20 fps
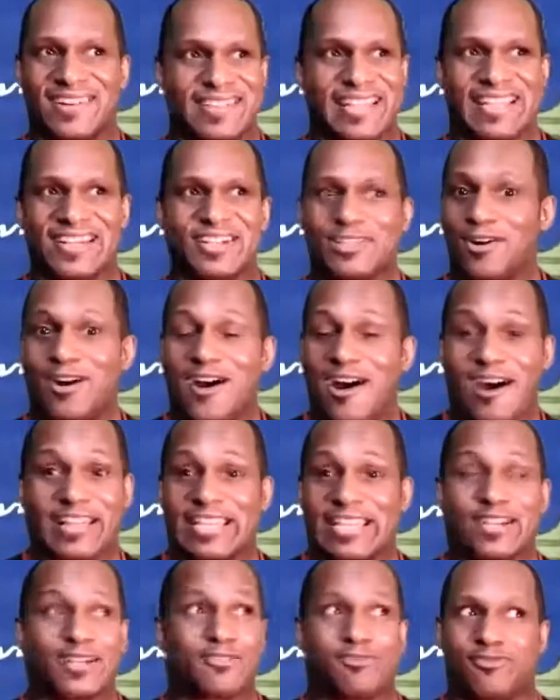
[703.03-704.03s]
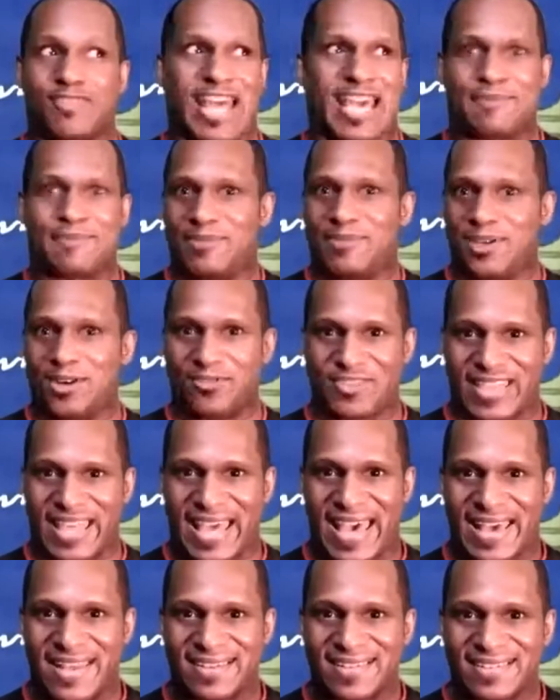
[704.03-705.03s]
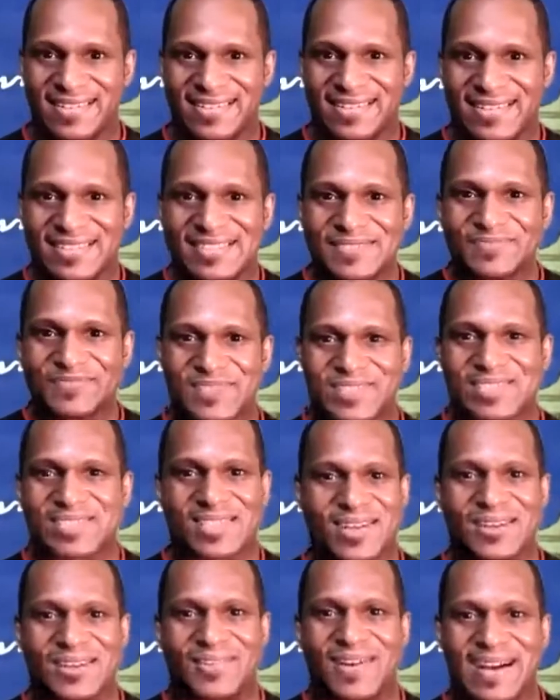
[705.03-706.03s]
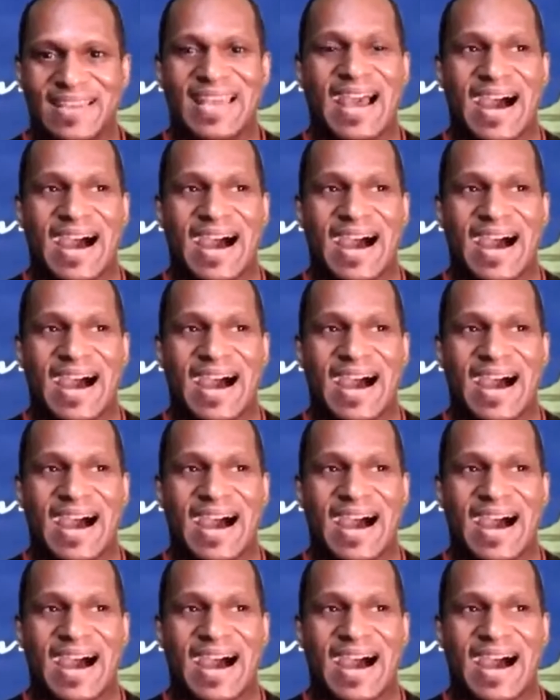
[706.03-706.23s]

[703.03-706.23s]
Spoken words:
gonna flag me over that? So,